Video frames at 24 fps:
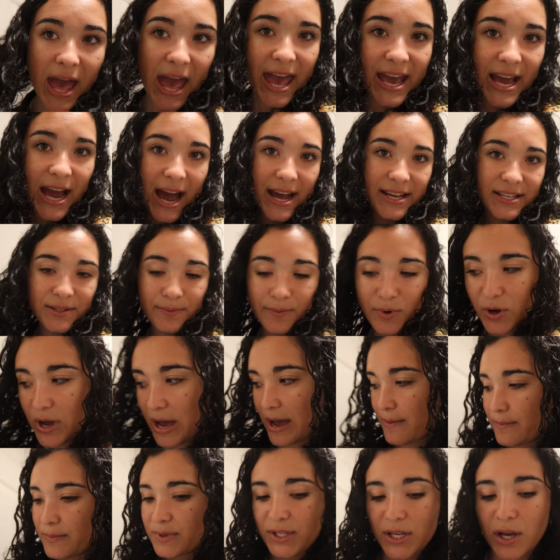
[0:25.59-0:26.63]
Hey guys.
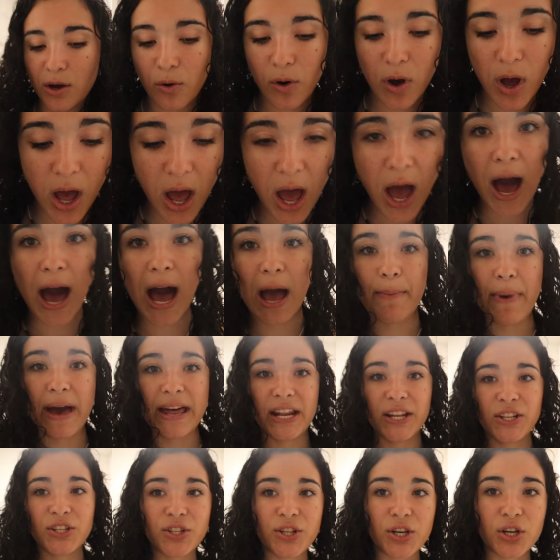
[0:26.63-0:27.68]
Okay, so I'm
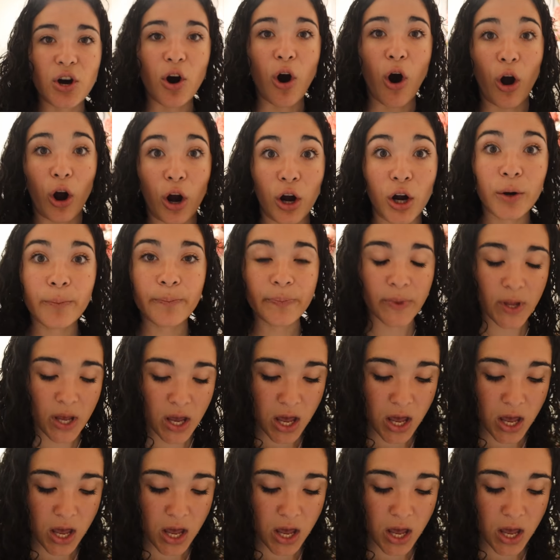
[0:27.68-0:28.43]
heading to the car.